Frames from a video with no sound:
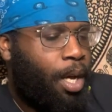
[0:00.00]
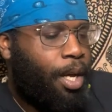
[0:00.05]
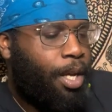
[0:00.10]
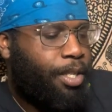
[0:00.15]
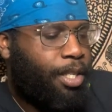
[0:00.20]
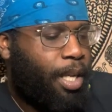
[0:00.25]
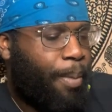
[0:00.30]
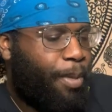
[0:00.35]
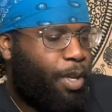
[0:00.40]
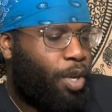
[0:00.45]

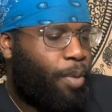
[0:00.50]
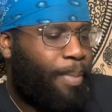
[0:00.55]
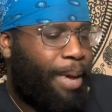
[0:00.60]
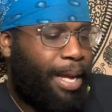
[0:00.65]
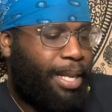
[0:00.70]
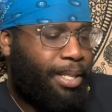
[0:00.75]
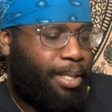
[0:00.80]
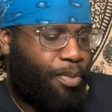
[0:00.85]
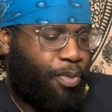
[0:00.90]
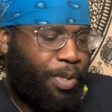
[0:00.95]
Some of you
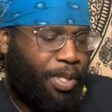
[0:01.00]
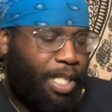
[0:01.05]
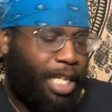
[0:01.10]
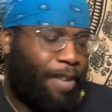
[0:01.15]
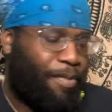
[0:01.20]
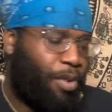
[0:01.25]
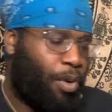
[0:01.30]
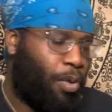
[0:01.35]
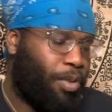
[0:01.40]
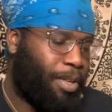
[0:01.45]
may
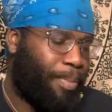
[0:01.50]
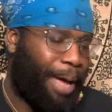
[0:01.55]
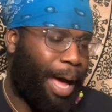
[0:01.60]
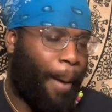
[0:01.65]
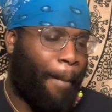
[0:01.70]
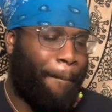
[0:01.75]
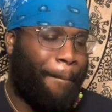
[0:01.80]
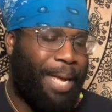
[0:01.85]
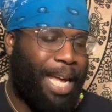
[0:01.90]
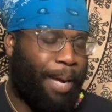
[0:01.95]
receive news
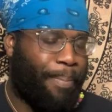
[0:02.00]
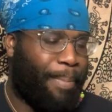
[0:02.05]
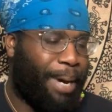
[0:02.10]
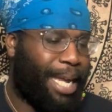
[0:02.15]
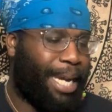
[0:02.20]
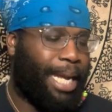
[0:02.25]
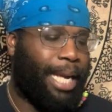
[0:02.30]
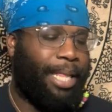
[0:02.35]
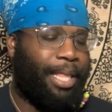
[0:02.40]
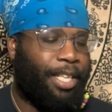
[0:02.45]
about big
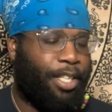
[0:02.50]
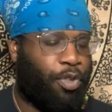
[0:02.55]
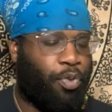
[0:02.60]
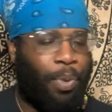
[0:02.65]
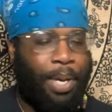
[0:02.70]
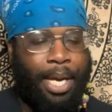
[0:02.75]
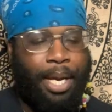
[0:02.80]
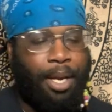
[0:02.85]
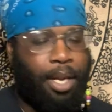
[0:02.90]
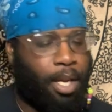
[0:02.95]
money this
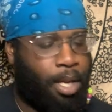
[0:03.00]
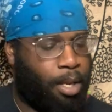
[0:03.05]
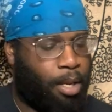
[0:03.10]
week.